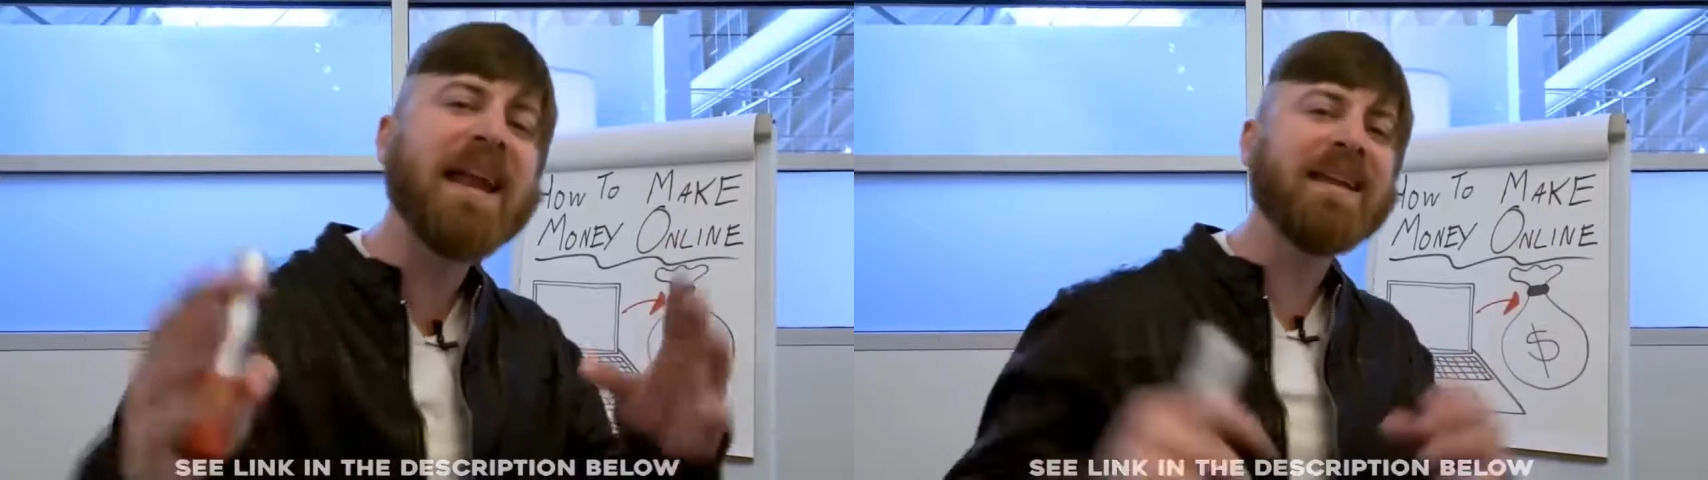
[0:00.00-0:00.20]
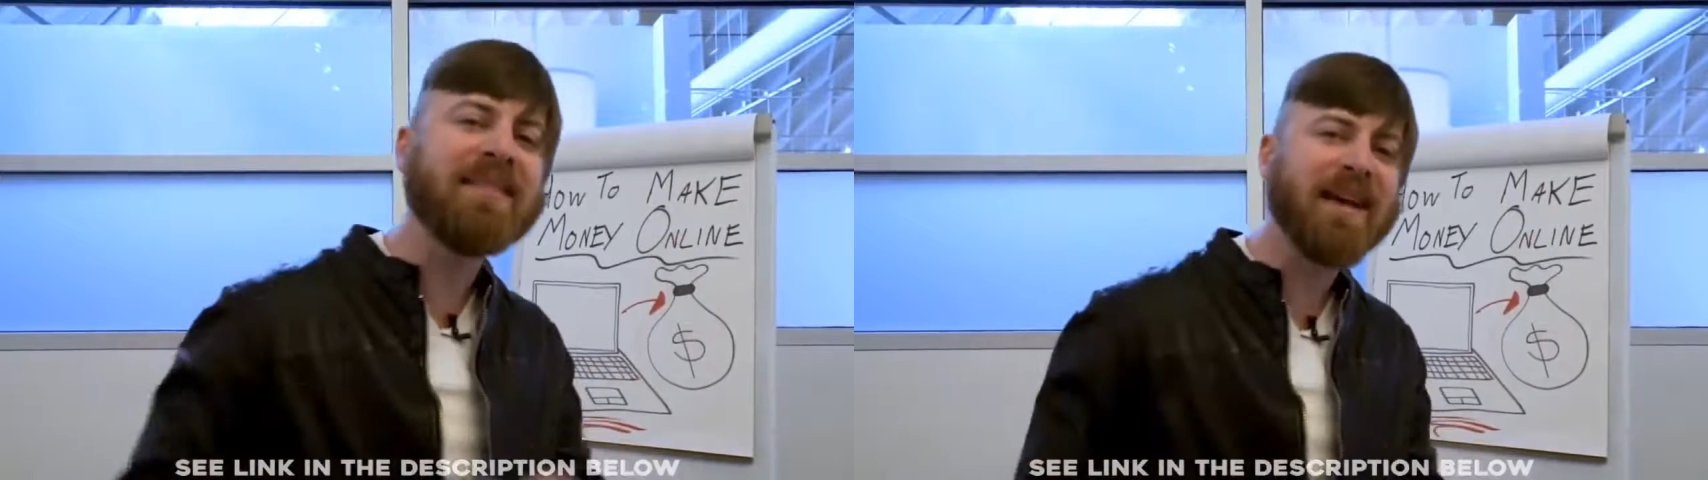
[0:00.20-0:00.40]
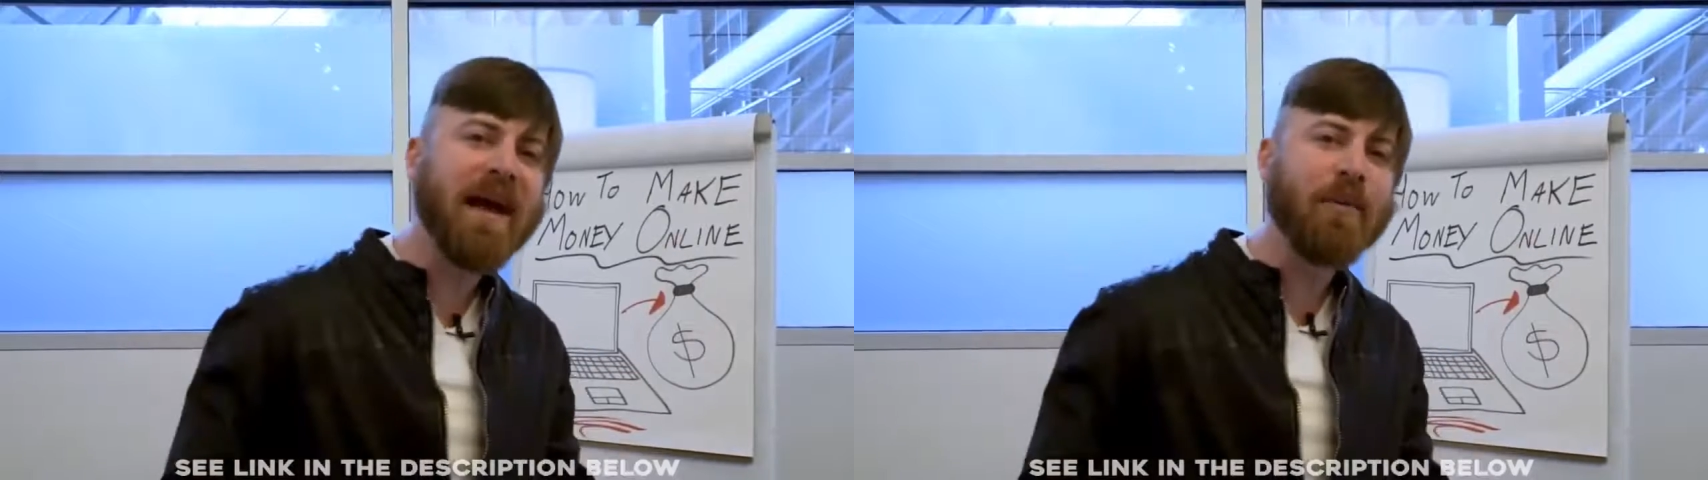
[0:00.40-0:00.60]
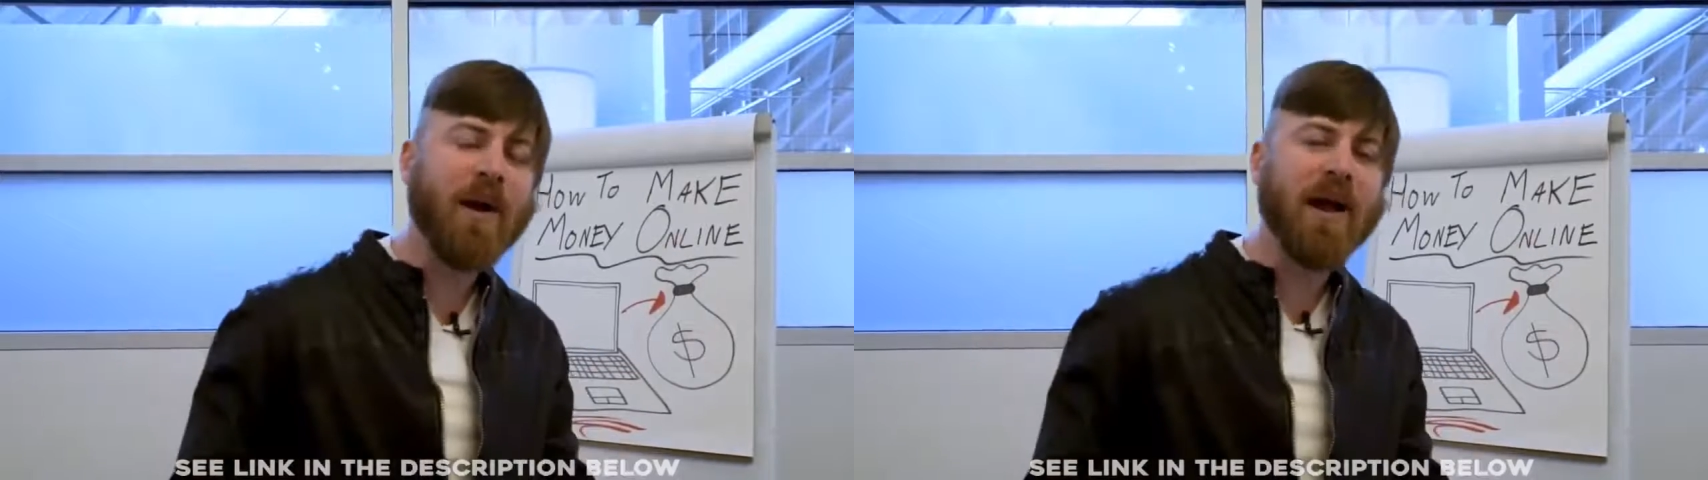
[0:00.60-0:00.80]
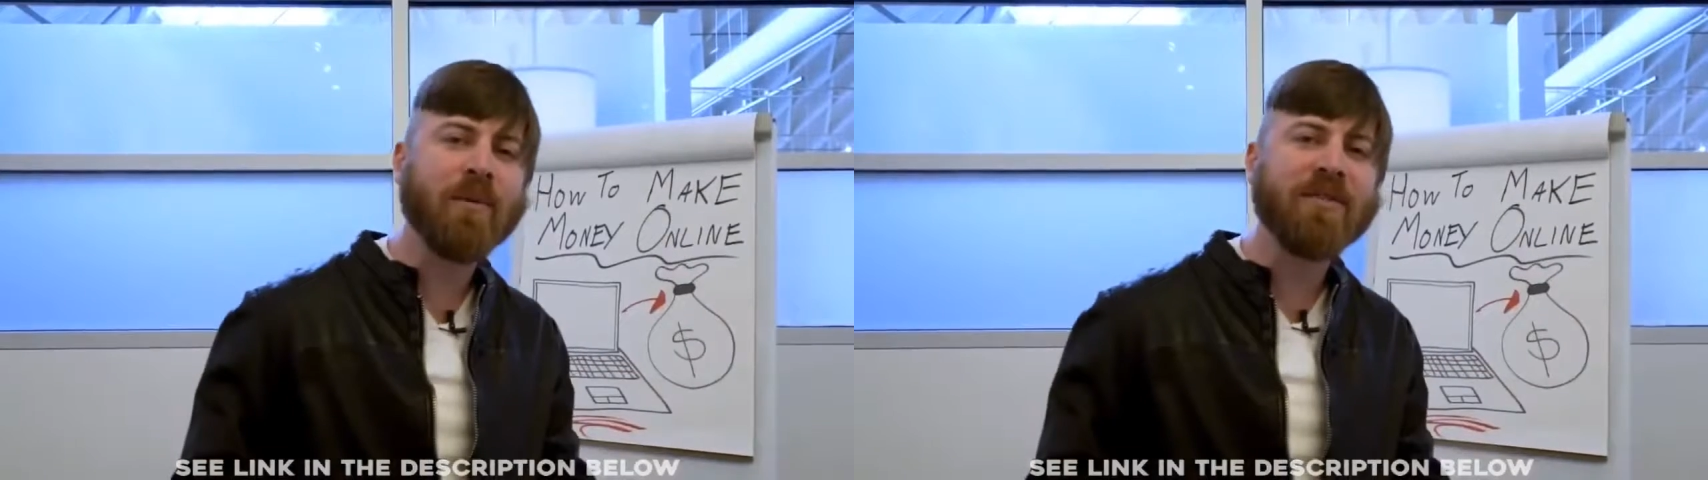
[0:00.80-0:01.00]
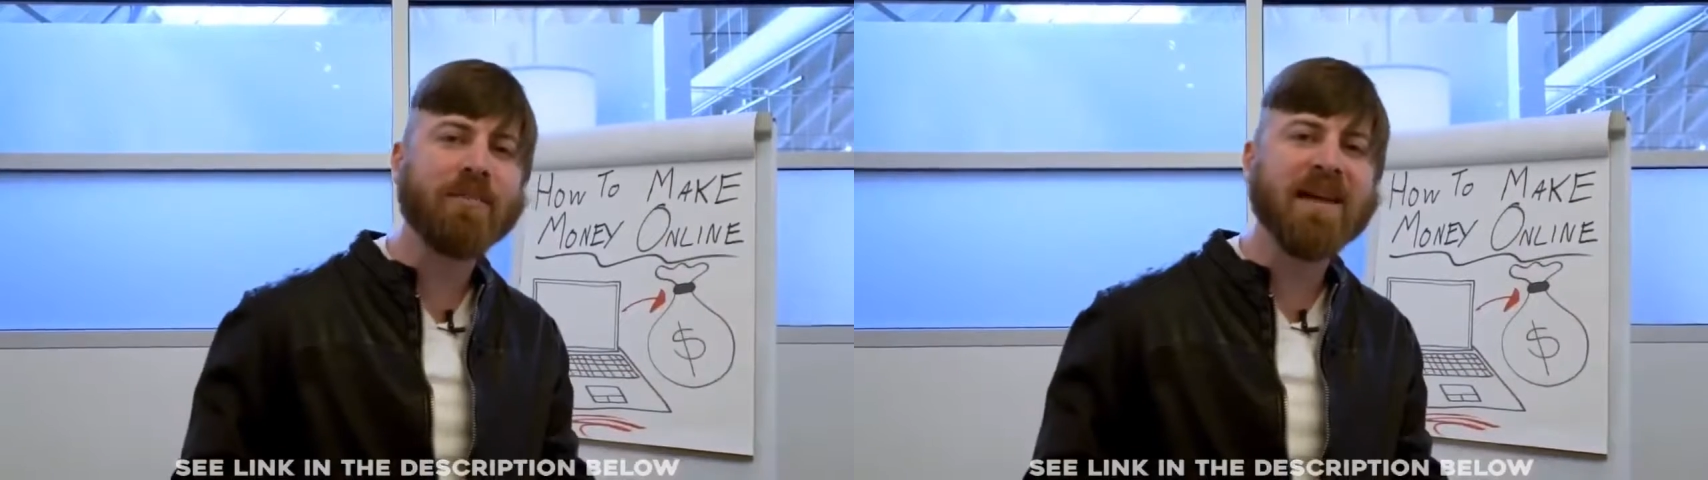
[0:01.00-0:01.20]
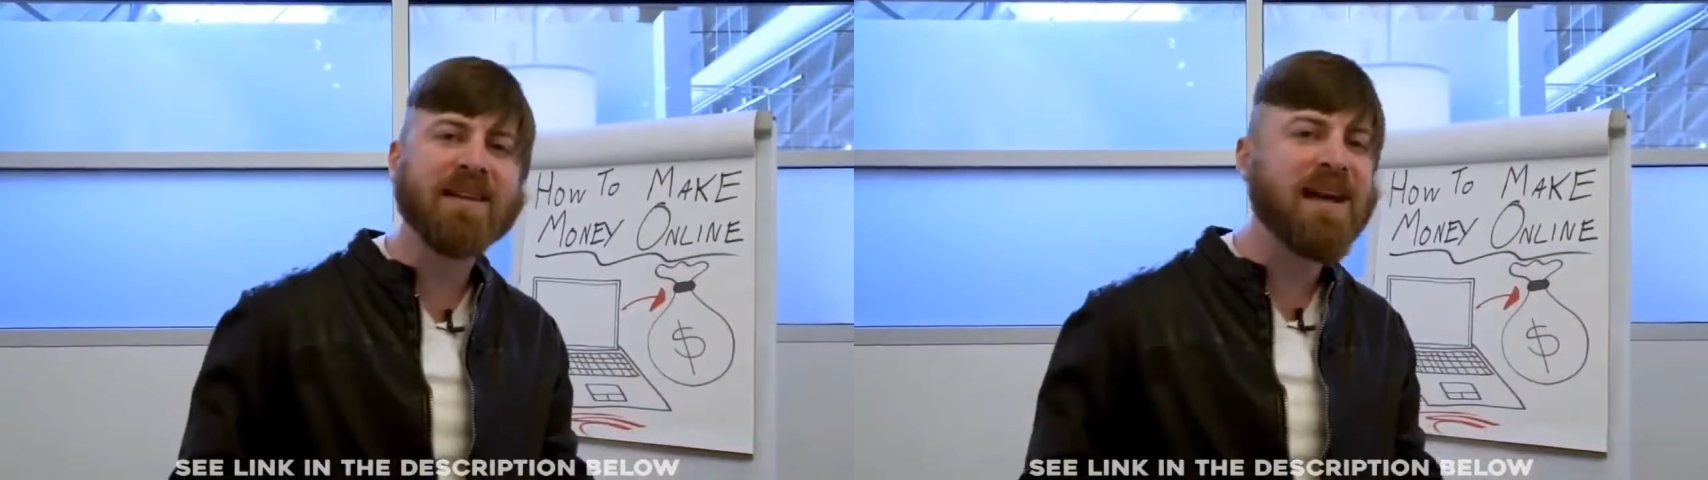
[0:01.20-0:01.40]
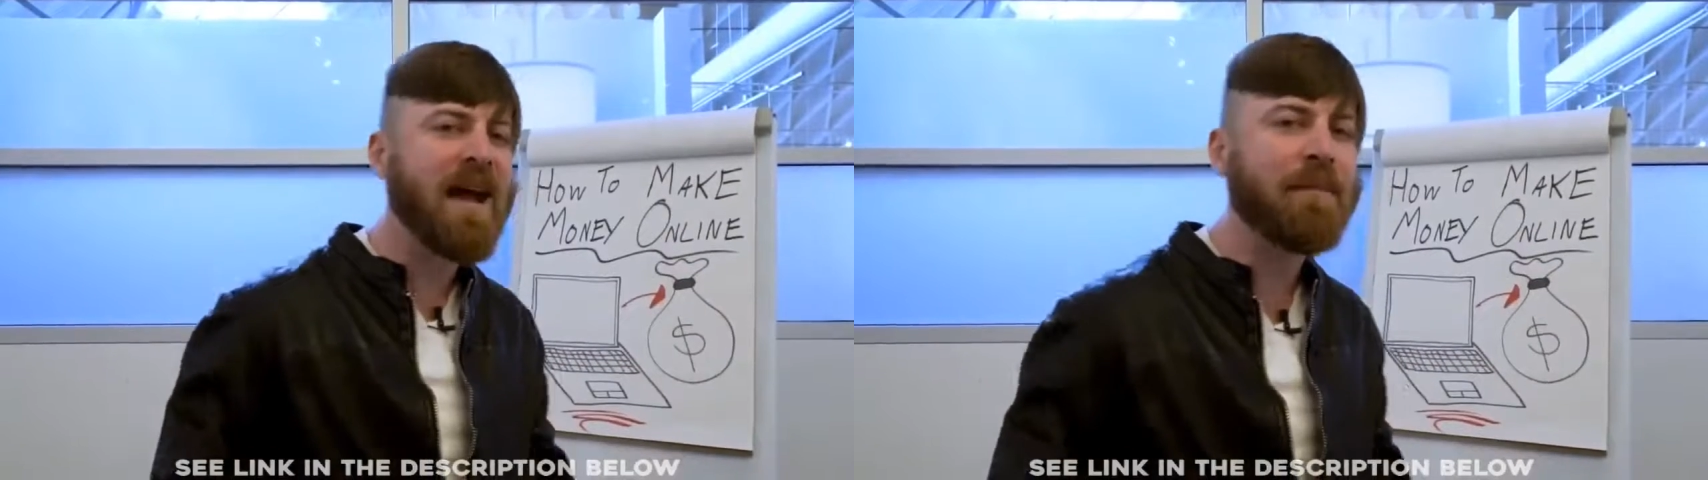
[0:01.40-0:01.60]
anything I want with my
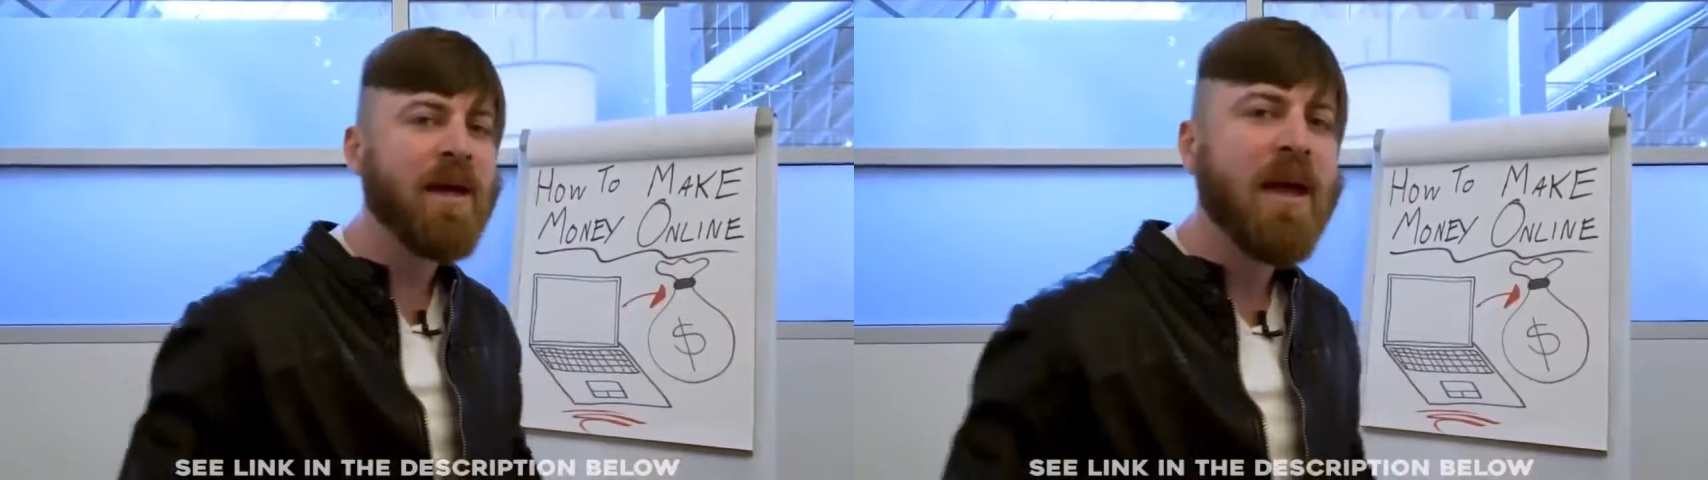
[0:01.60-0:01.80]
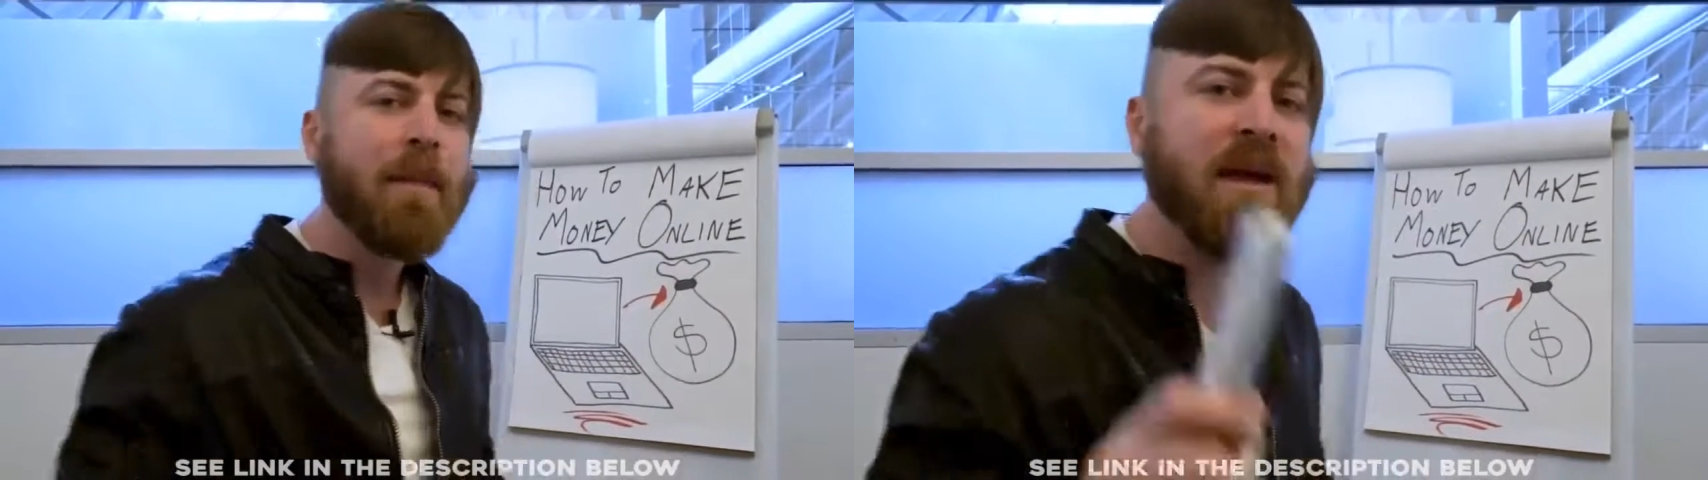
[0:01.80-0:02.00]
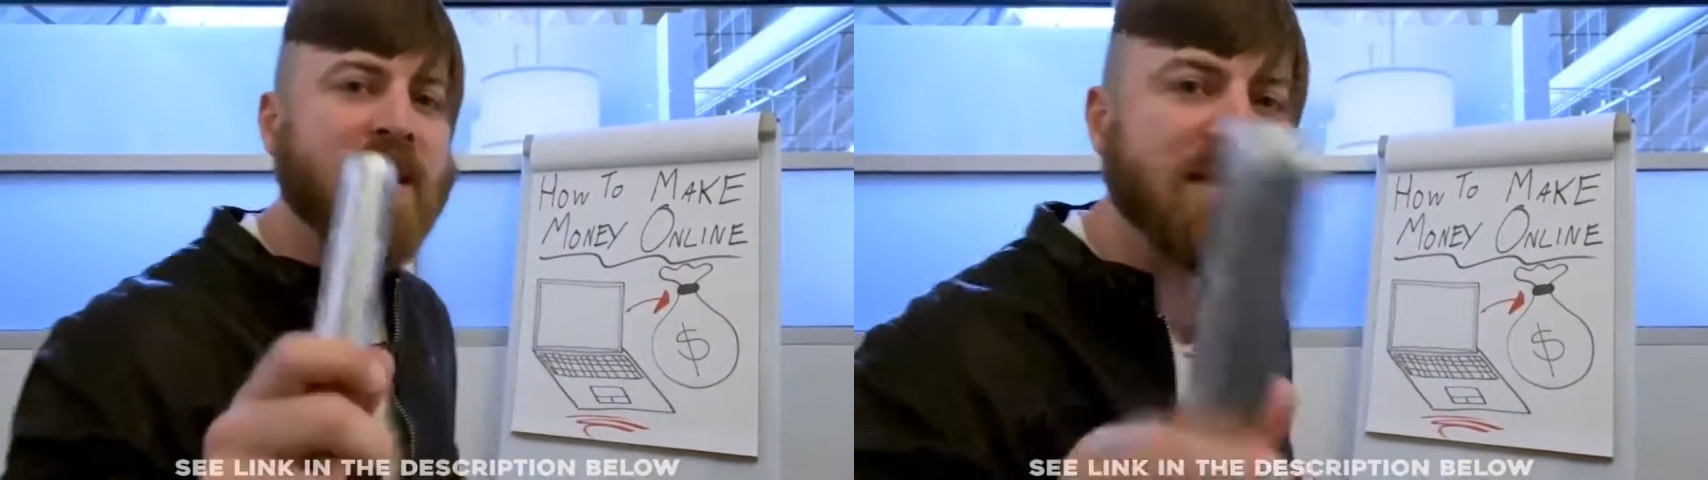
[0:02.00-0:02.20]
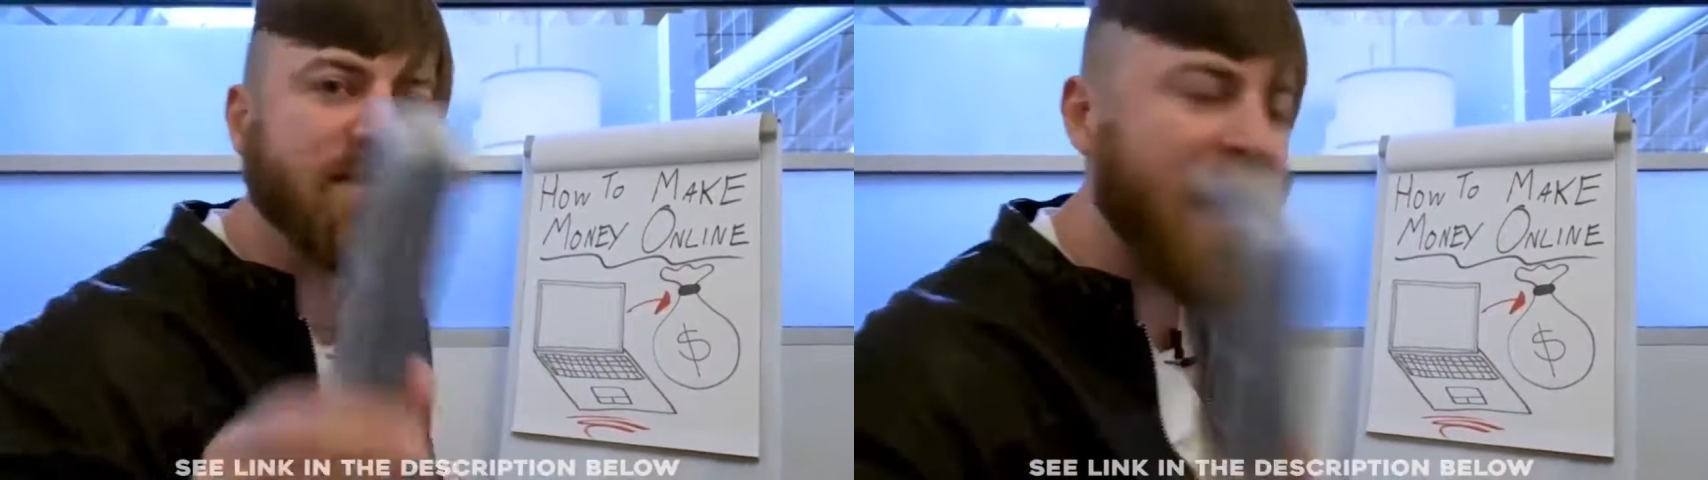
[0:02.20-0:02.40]
time because